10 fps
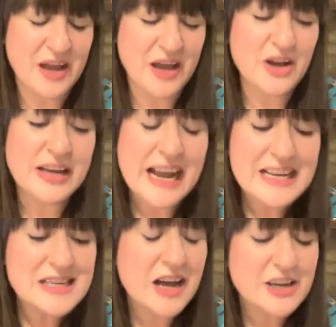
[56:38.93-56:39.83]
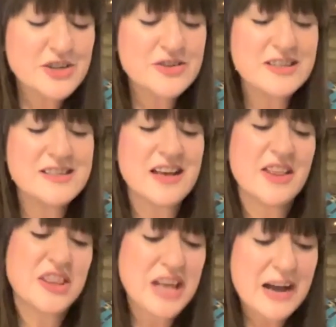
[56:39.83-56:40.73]
Only
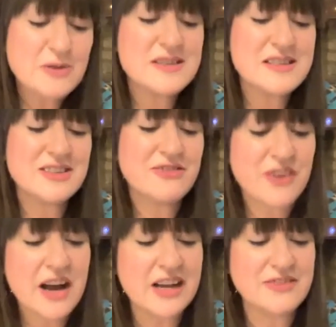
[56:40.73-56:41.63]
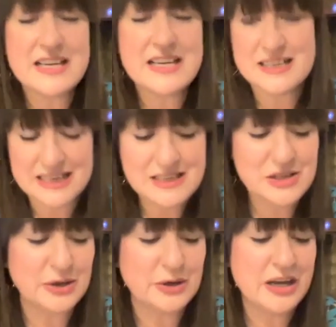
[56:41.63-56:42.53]
800,005 kisses
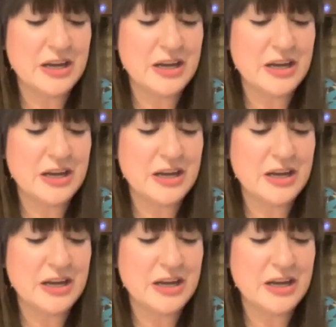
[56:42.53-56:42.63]
into